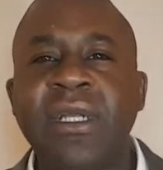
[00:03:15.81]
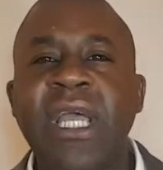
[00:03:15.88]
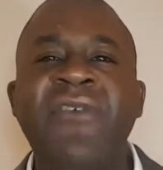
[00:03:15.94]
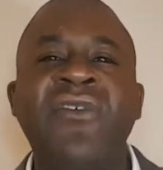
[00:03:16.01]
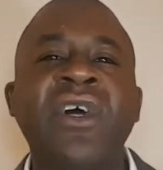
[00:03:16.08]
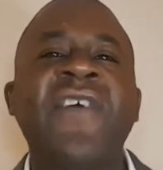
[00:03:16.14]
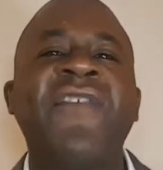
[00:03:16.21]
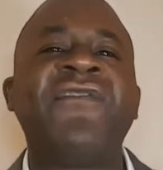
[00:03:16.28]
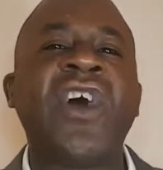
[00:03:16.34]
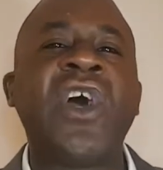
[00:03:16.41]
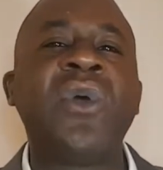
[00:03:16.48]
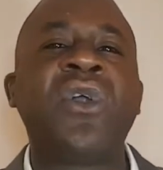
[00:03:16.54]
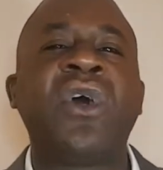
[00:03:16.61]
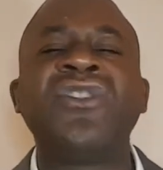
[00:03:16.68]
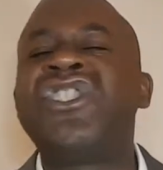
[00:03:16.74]
If you've got the
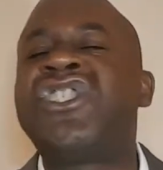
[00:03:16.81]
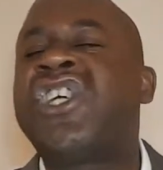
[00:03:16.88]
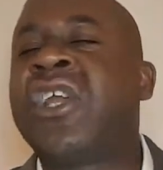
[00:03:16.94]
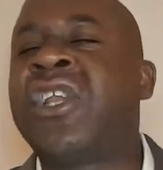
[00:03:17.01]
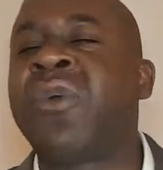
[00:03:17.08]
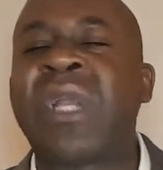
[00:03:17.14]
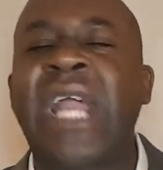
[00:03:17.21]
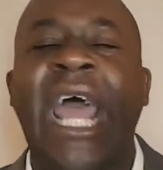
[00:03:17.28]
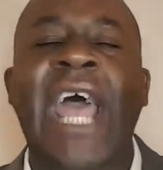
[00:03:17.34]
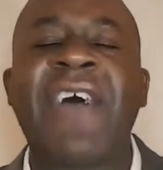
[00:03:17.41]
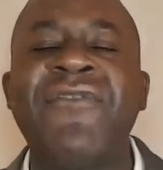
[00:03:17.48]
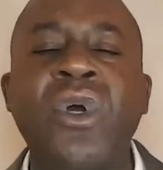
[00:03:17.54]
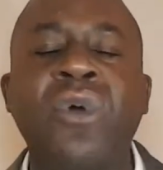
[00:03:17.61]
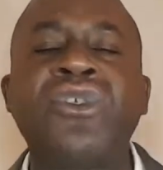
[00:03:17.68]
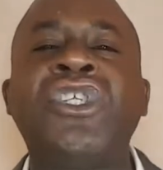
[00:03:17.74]
phone on, turn it.
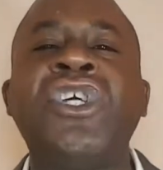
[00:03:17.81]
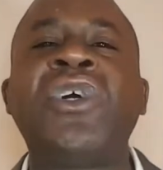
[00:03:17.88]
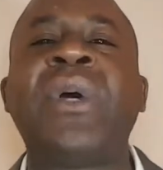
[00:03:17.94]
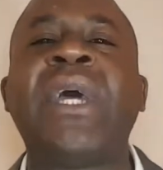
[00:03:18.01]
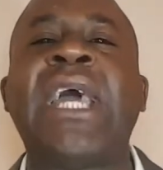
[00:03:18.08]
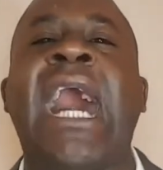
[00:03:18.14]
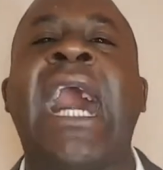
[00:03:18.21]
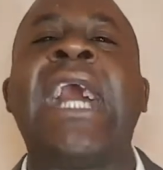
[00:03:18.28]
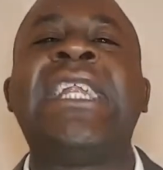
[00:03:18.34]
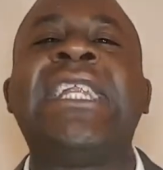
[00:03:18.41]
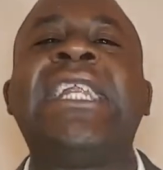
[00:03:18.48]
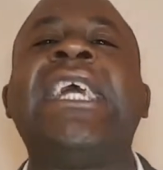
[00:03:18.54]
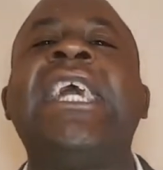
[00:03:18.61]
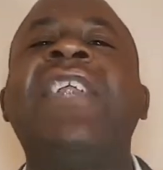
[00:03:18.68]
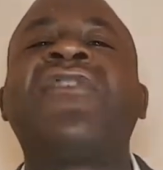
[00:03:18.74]
Whatever you're doing, I
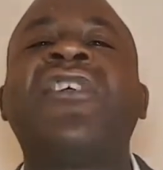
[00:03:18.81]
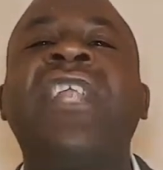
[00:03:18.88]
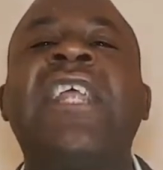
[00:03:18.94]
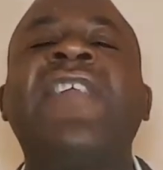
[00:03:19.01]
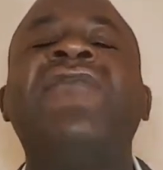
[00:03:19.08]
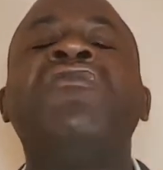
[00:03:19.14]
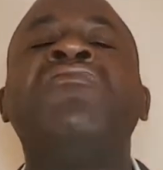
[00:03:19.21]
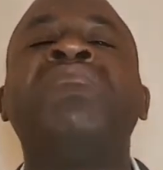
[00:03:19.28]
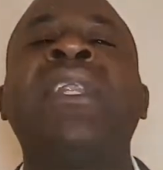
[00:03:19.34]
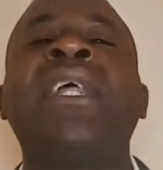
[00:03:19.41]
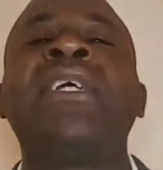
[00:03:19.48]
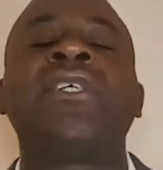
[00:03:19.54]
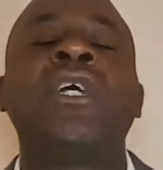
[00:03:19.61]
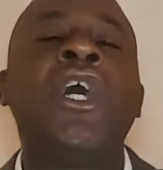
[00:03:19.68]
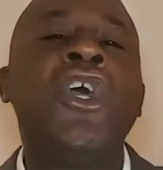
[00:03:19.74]
need for the next few
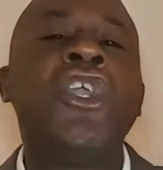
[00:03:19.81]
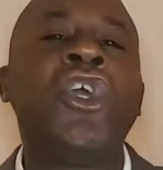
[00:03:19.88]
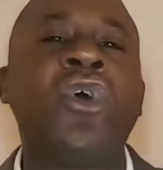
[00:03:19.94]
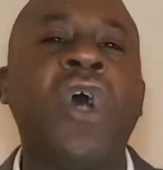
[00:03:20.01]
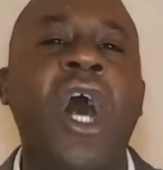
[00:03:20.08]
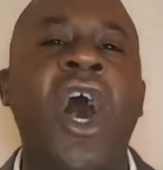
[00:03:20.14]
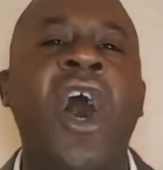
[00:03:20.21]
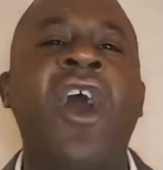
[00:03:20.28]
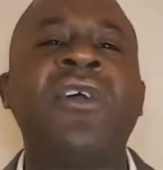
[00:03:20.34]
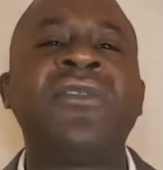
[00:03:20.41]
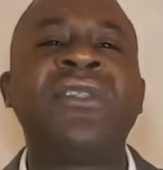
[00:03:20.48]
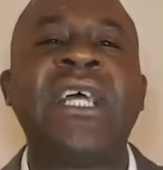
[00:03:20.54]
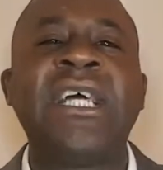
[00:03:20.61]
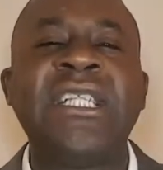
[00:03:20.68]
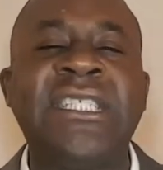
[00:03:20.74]
minutes your
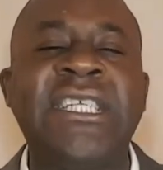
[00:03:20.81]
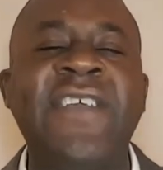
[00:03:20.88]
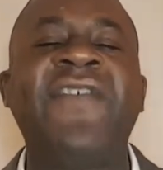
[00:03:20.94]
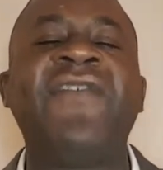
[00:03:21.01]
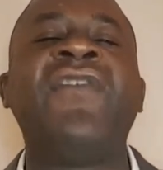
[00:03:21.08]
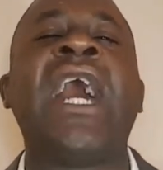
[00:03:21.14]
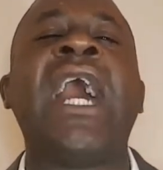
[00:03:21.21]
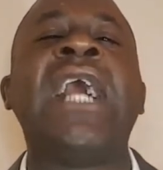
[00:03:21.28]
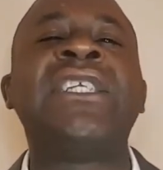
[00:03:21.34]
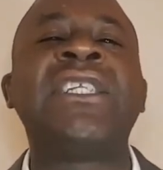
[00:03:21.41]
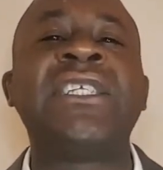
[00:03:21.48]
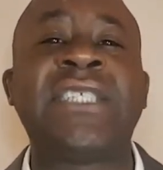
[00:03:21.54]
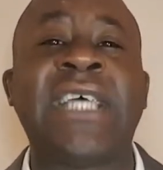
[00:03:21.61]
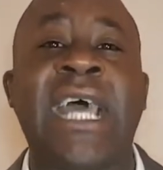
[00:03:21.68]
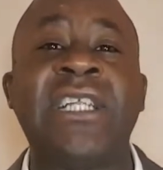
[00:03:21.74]
undivided
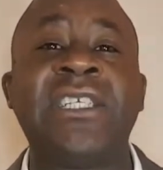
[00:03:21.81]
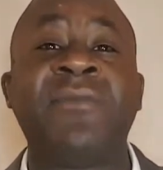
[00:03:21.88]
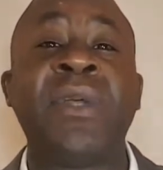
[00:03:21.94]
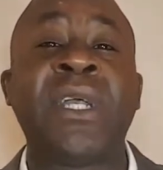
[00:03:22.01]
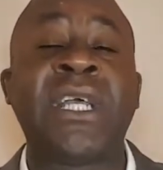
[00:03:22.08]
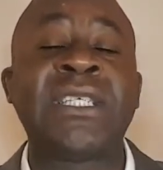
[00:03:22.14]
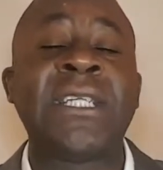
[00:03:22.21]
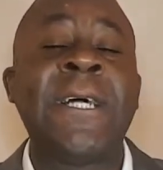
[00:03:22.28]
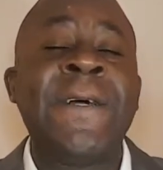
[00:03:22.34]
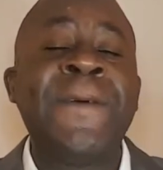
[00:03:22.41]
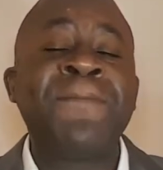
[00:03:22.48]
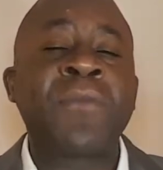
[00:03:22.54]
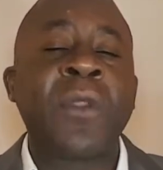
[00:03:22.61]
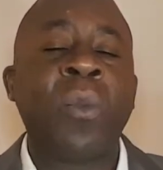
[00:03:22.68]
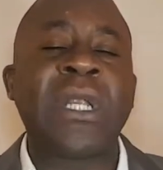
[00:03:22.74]
attention, because
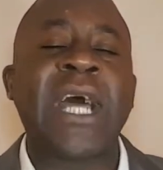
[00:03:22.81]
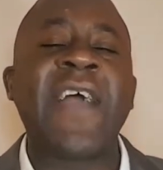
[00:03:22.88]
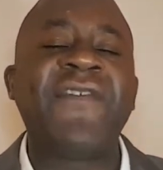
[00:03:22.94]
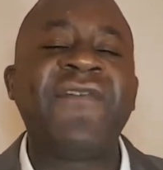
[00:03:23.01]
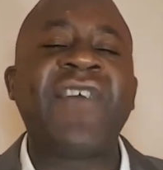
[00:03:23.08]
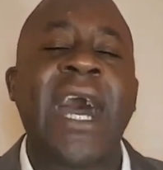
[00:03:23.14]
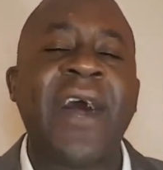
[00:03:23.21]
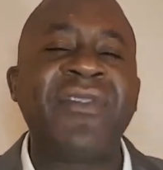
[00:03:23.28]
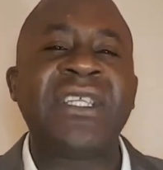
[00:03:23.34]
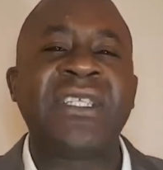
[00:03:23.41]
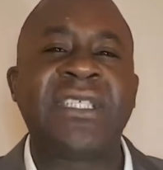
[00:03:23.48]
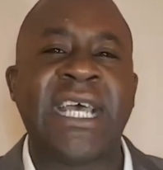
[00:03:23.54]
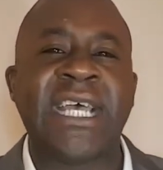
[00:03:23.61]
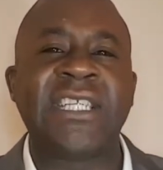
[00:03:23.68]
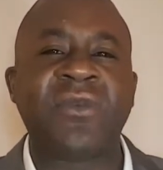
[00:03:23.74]
what I found is
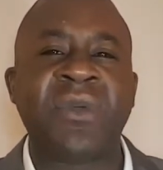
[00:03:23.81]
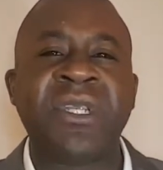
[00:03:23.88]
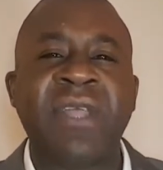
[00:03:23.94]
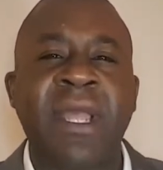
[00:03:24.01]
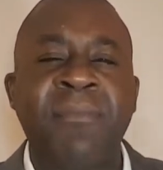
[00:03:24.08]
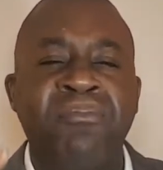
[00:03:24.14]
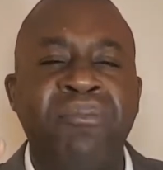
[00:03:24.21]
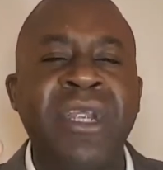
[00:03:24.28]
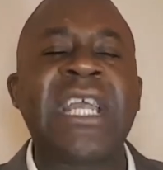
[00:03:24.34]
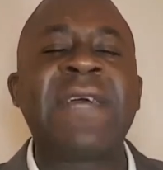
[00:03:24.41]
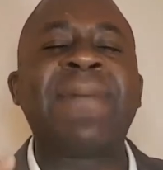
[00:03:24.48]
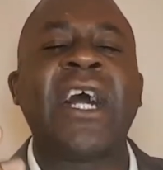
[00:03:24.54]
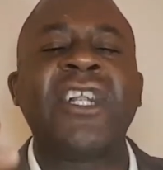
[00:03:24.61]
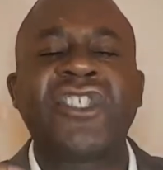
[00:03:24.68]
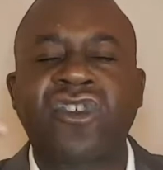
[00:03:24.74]
this, in bringing
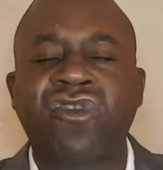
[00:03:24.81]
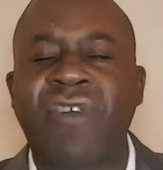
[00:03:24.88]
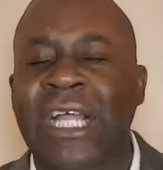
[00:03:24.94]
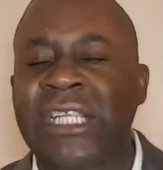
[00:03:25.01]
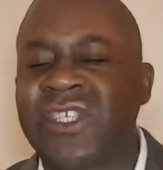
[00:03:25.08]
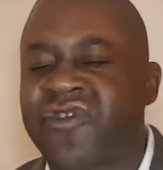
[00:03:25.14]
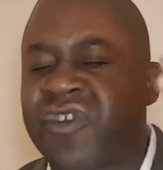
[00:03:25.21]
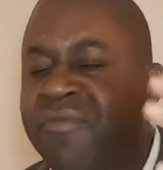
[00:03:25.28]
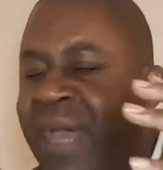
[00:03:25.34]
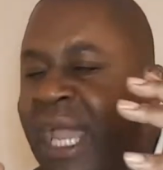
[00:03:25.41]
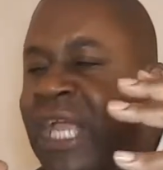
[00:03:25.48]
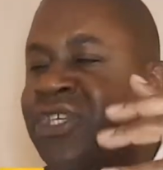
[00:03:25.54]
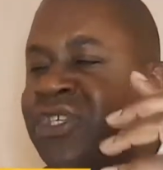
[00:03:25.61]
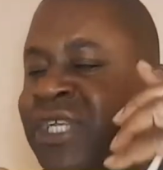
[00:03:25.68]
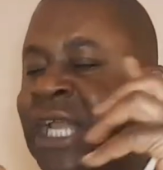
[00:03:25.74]
about
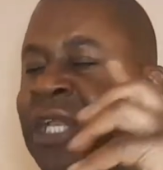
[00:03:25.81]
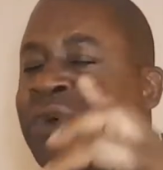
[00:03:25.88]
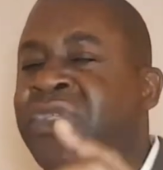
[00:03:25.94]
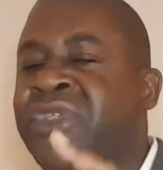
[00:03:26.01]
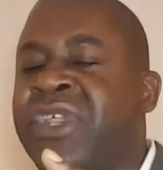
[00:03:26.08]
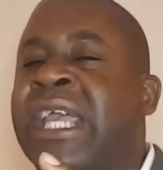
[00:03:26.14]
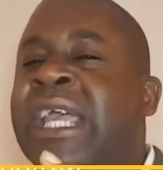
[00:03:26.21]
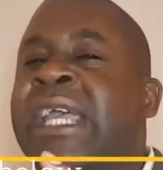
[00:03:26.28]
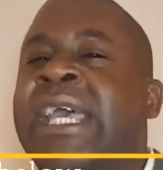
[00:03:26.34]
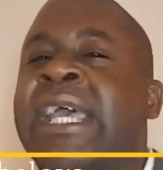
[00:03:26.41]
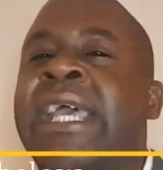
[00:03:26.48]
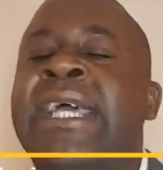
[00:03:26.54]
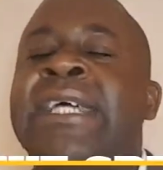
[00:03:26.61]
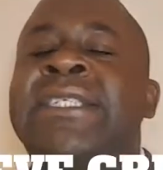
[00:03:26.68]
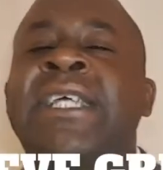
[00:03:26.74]
transformation in your
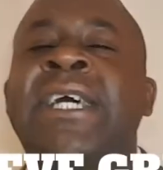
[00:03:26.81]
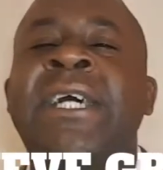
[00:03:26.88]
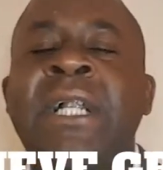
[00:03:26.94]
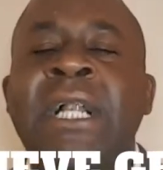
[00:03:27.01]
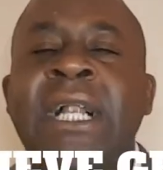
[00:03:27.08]
thinking, is that